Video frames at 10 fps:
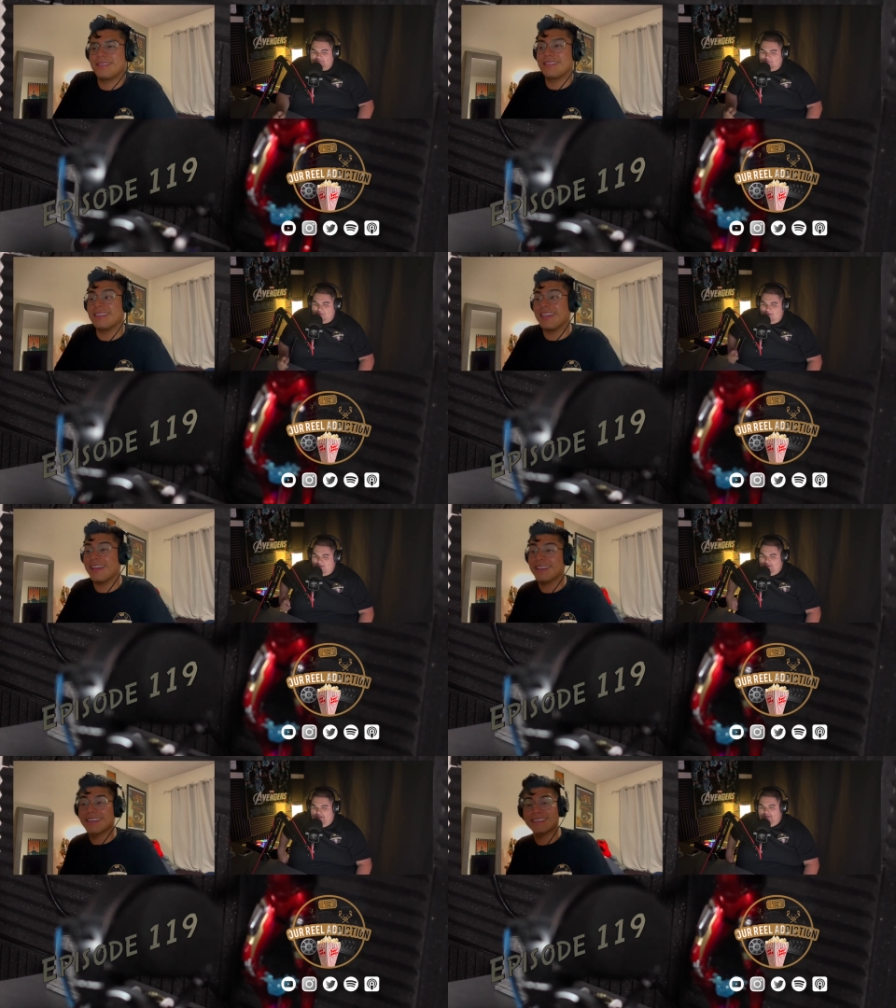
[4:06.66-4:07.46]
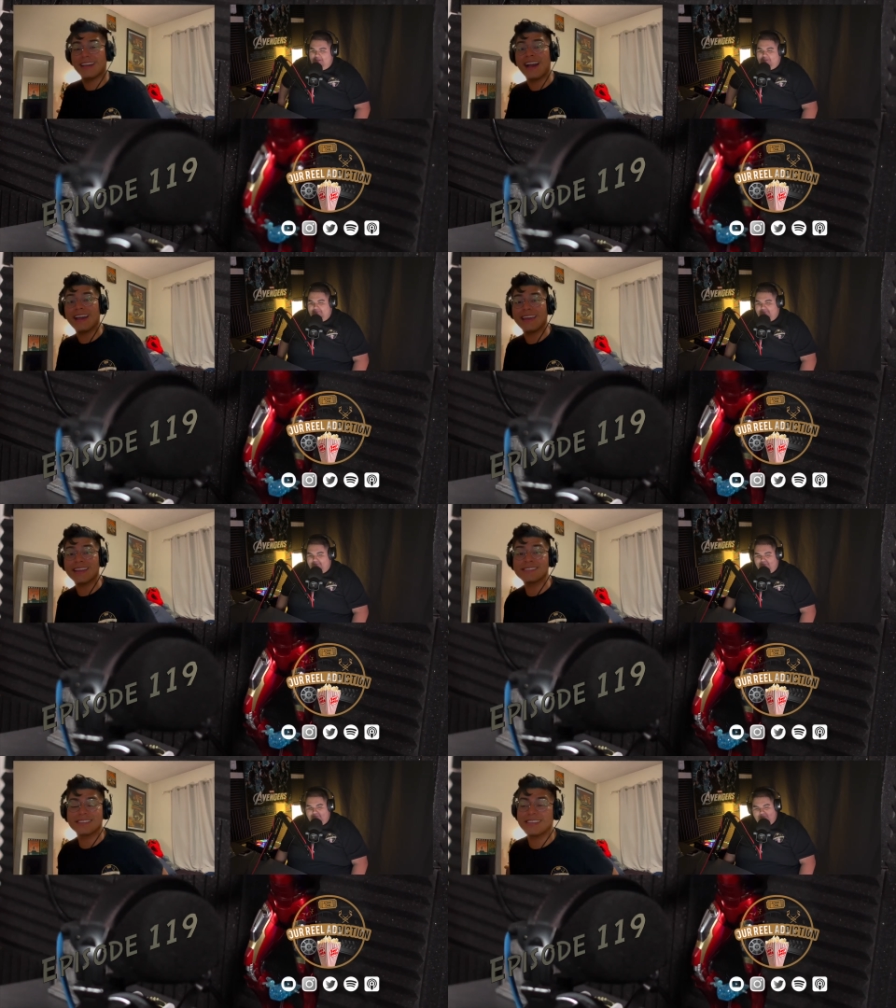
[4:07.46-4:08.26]
Yeah, I
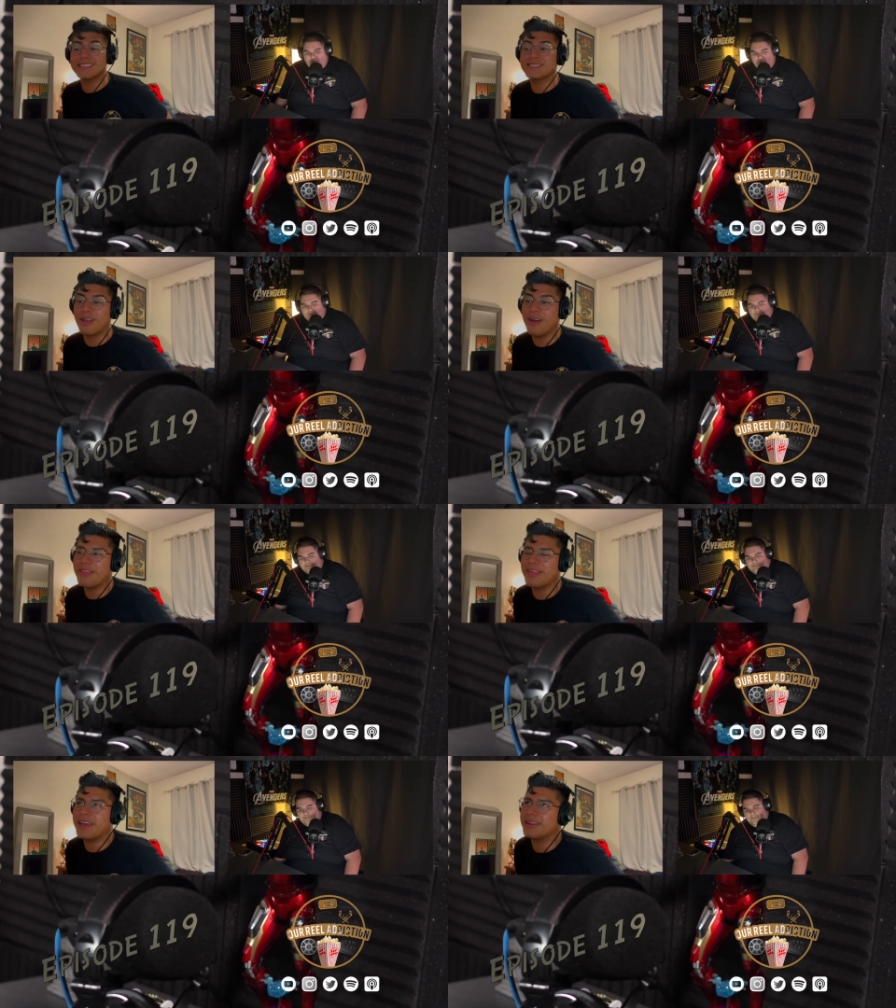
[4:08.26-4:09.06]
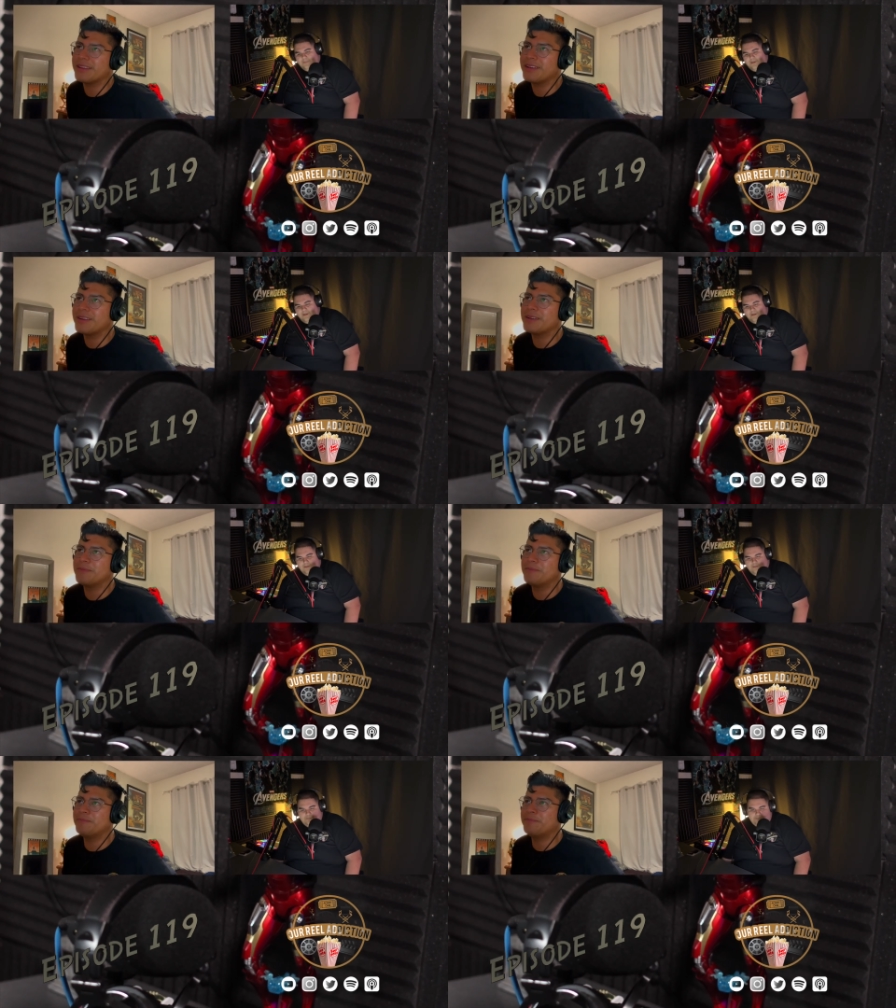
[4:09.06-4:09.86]
actually saw that
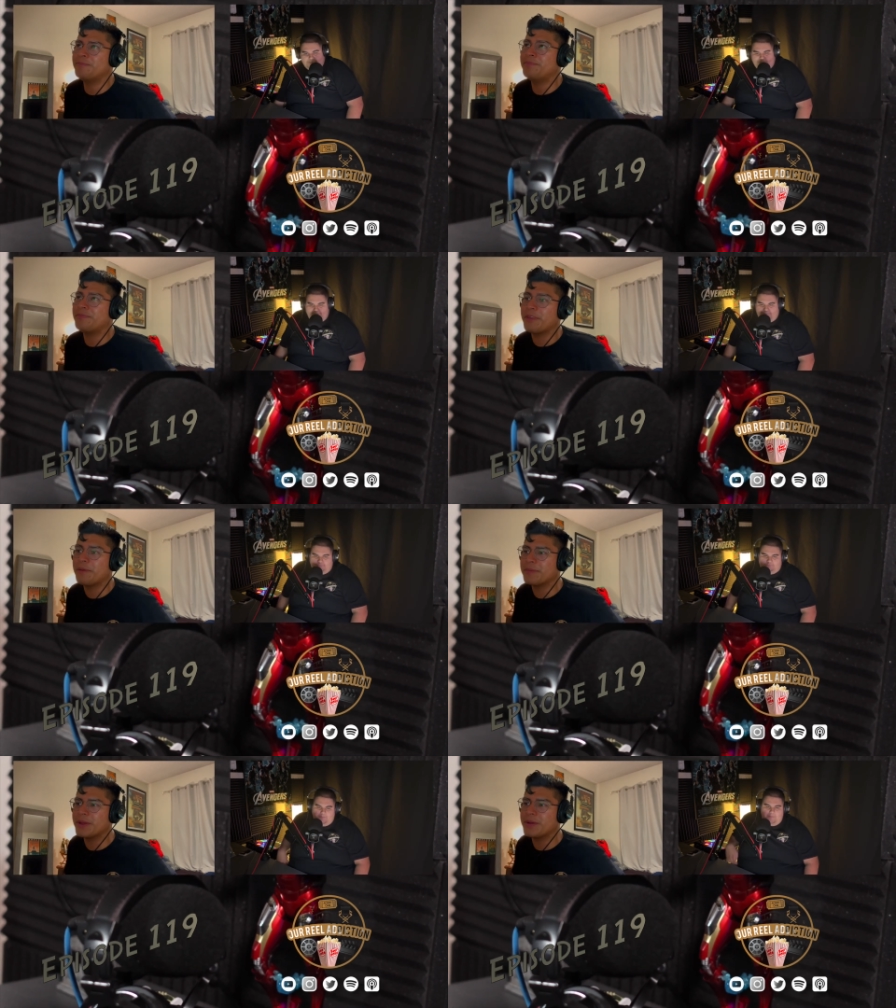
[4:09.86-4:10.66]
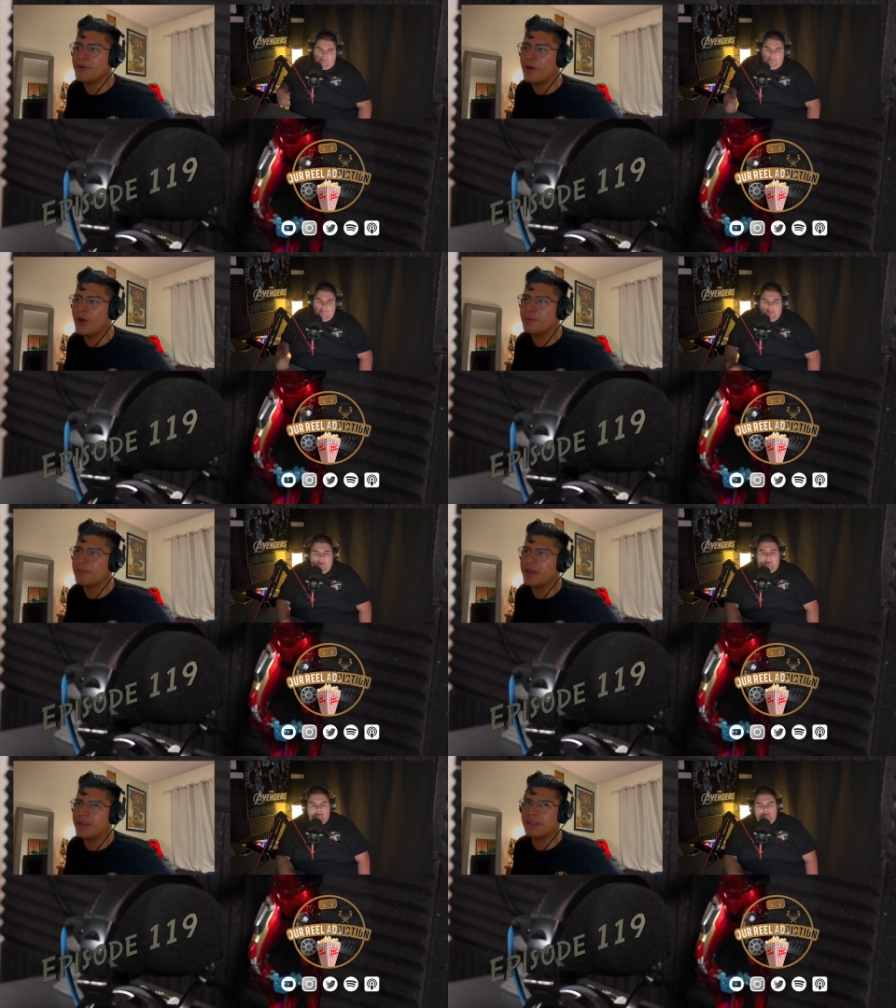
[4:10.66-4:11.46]
thumbnail on
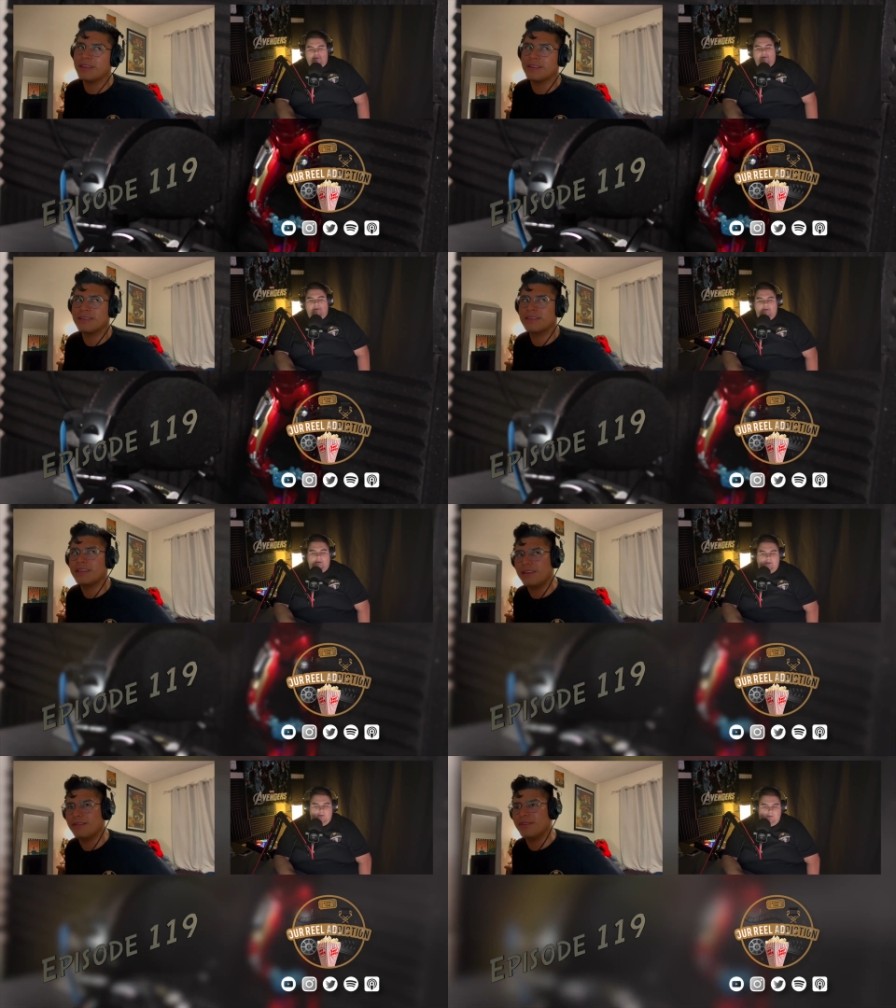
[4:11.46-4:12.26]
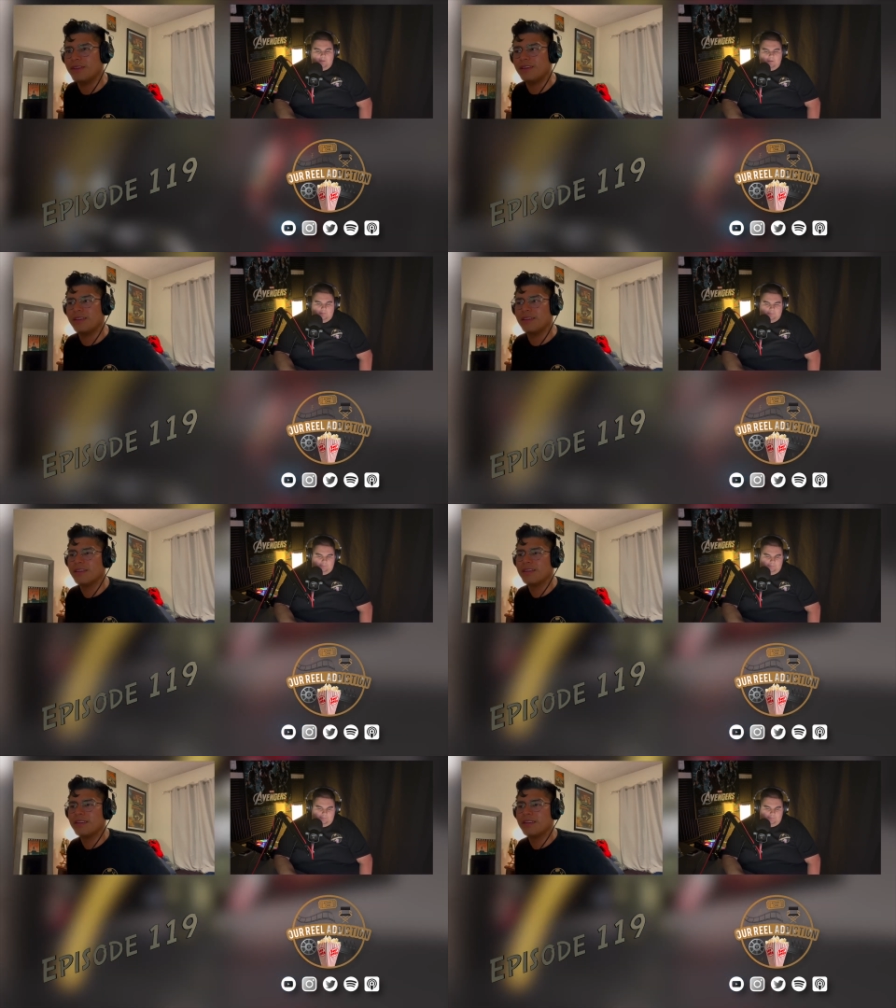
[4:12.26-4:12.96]
my TV